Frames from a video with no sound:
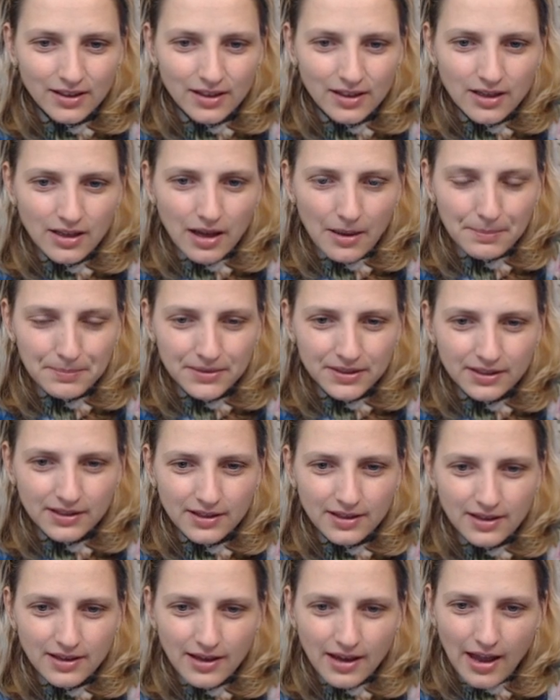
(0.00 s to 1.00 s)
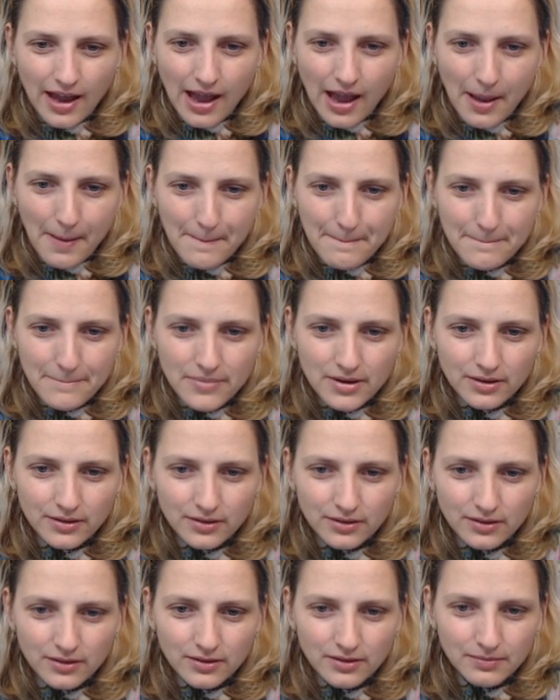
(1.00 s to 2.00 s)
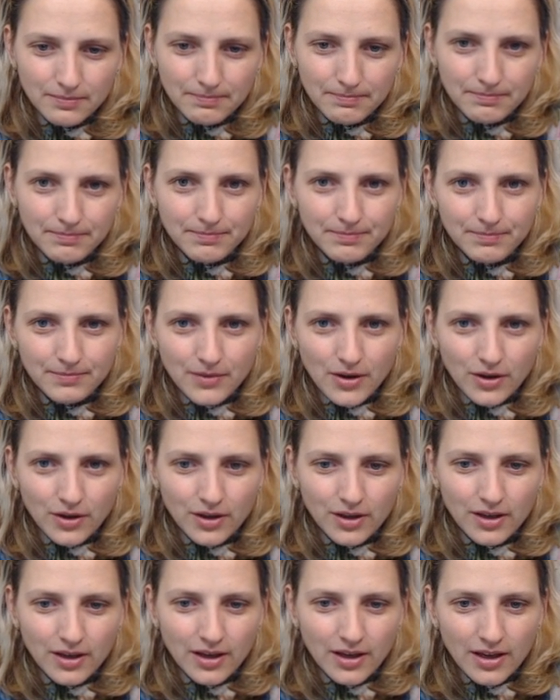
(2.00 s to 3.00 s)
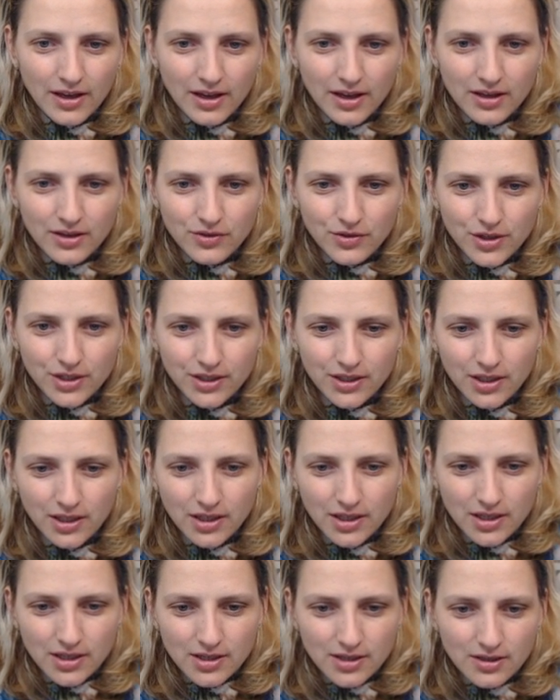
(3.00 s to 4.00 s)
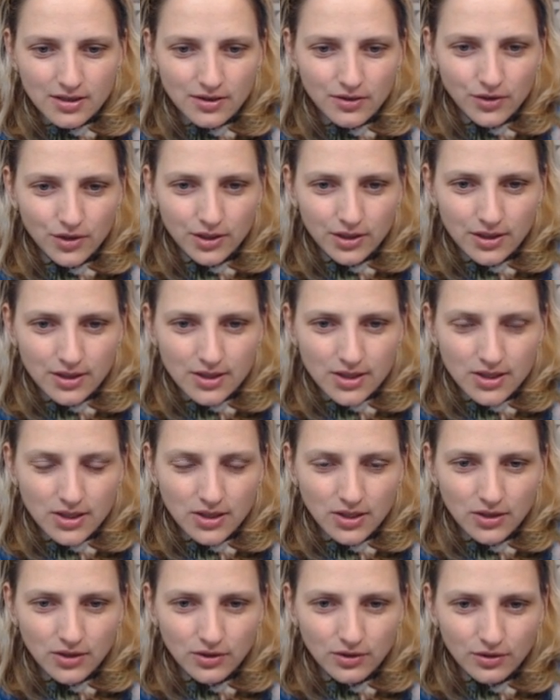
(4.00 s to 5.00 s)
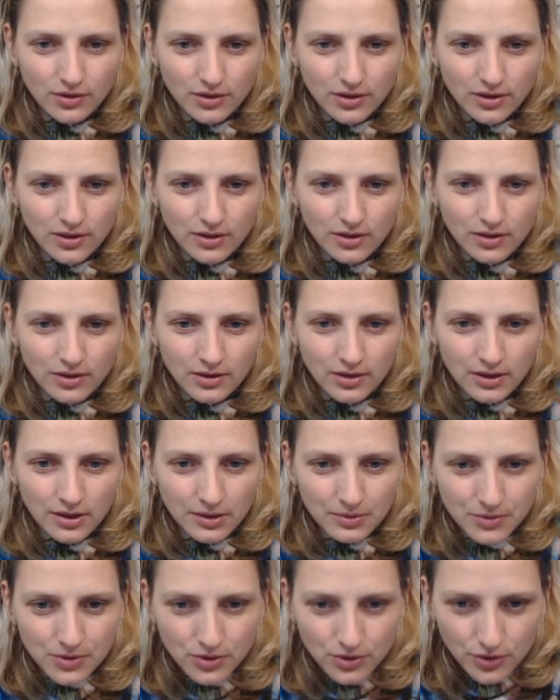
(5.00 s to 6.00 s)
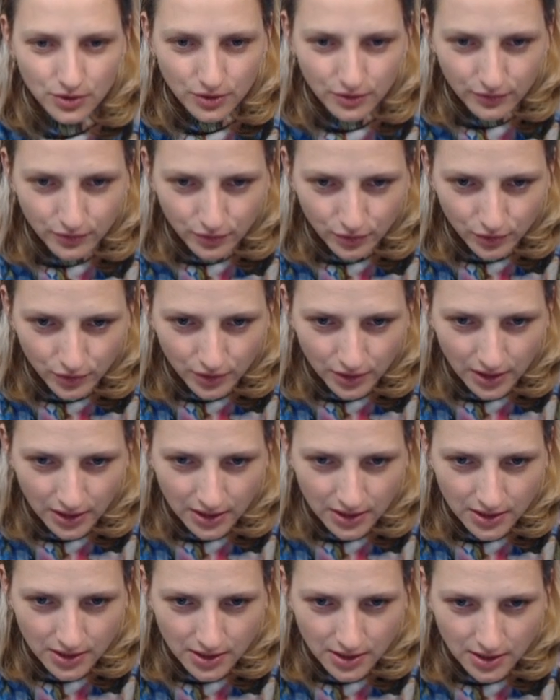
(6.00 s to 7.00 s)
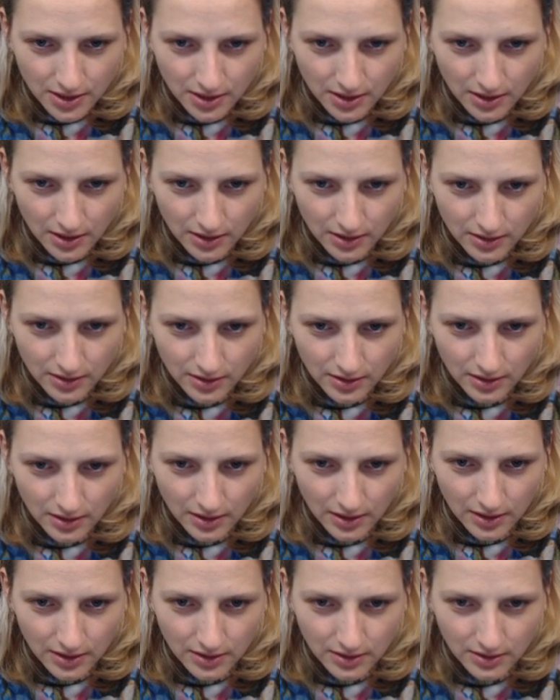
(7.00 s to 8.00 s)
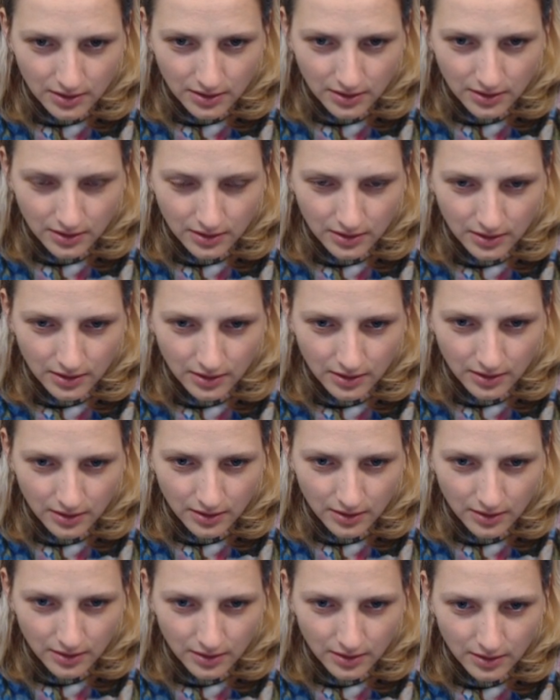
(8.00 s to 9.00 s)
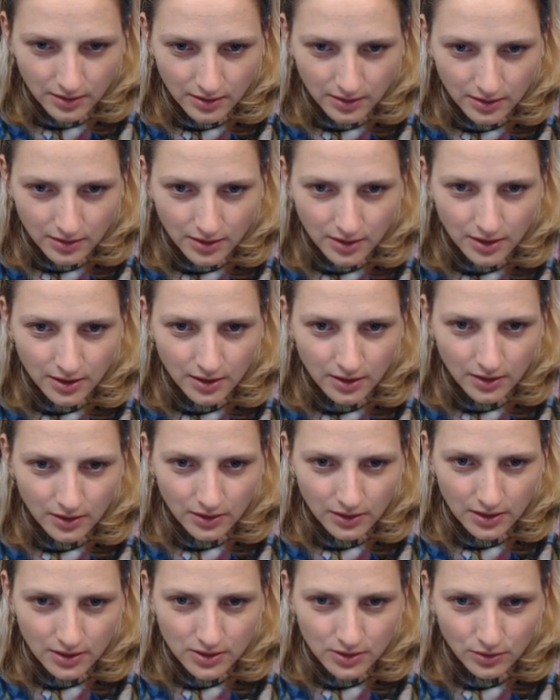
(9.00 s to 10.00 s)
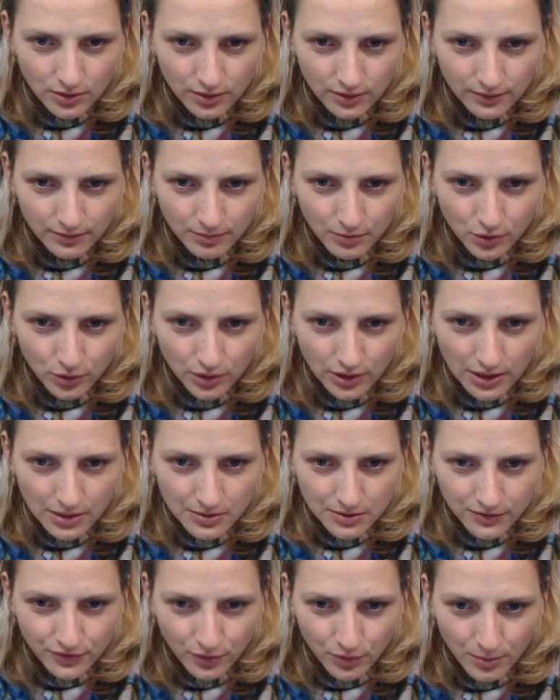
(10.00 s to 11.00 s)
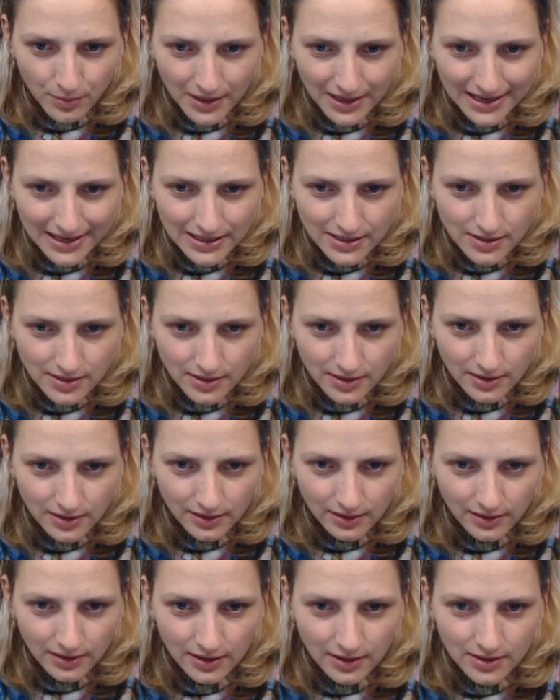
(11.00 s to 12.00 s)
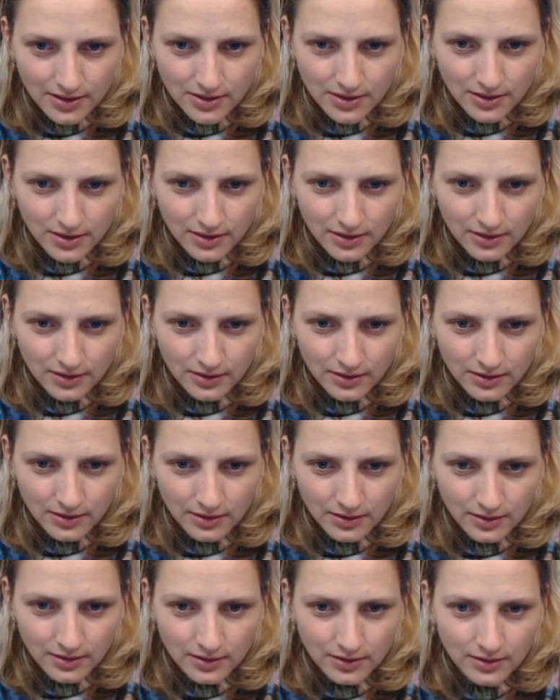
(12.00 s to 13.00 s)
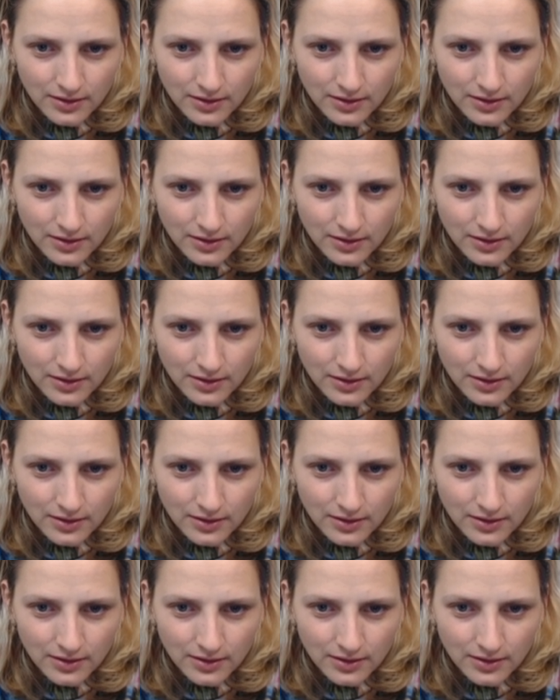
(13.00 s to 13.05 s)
Capt Cab. Okay, greetings to you. I'm searching for 19, 18, 19. Let's look at more games from 18 and 19.